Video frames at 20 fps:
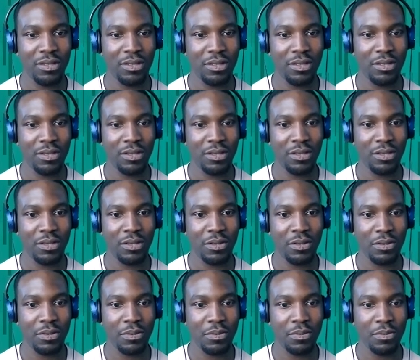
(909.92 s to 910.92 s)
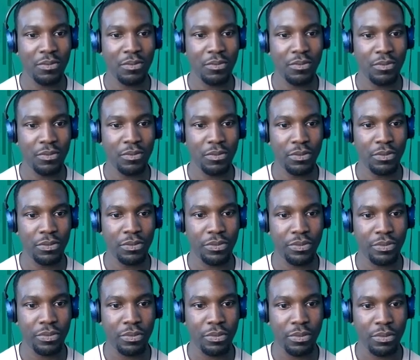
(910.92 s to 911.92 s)

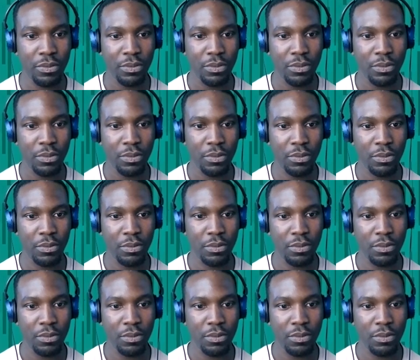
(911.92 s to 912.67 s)
(silent)